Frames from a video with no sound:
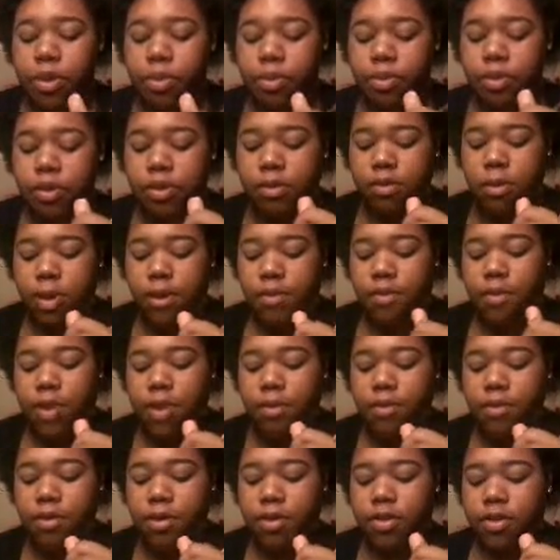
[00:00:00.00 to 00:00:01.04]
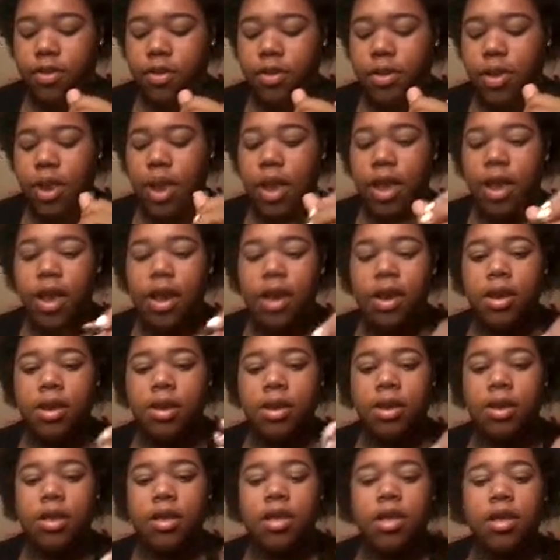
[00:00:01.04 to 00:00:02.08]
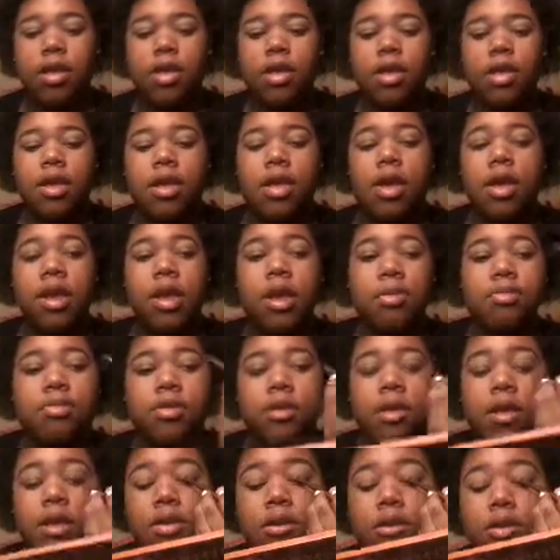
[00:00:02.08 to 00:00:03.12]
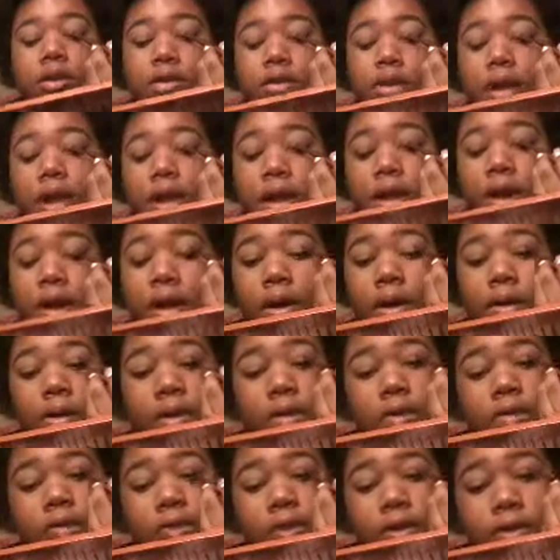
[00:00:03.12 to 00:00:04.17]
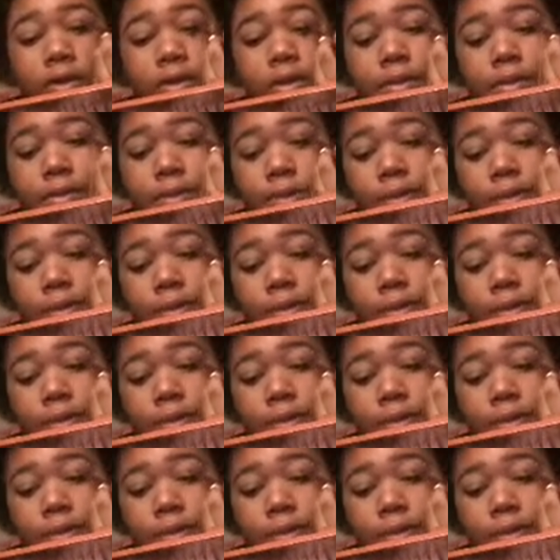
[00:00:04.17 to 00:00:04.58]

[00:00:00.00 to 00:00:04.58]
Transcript: which is my favorite shade, and I'm just gonna do that all over